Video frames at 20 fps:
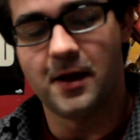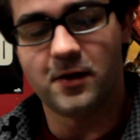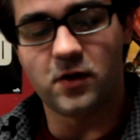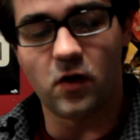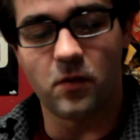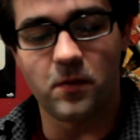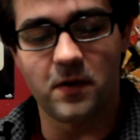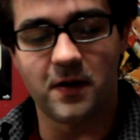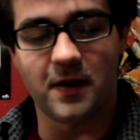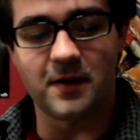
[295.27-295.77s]

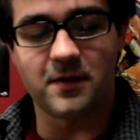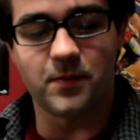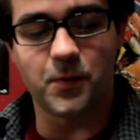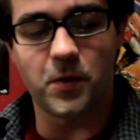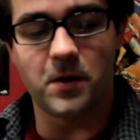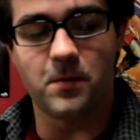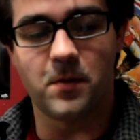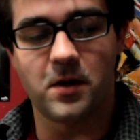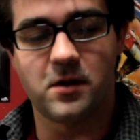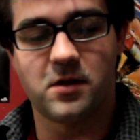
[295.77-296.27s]

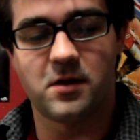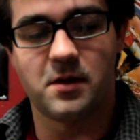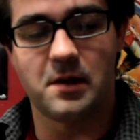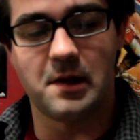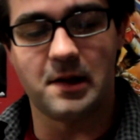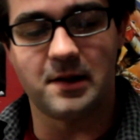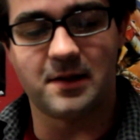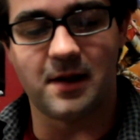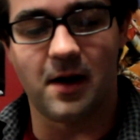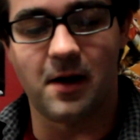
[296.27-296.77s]

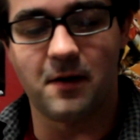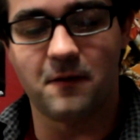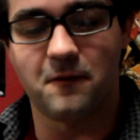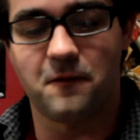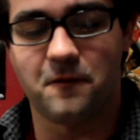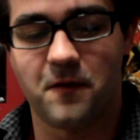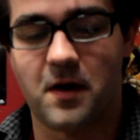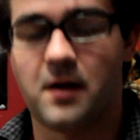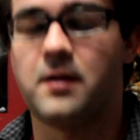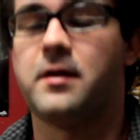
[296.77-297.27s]
It's
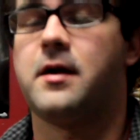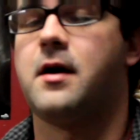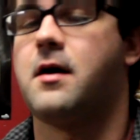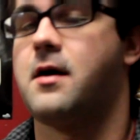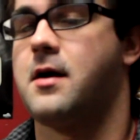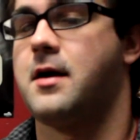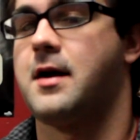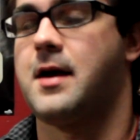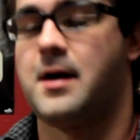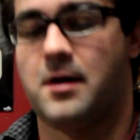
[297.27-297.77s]
unfairly
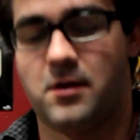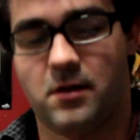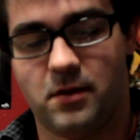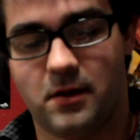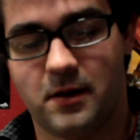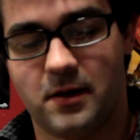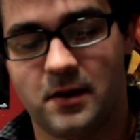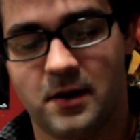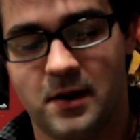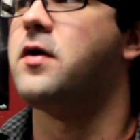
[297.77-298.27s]
hard,
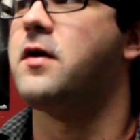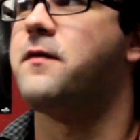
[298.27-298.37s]
actually.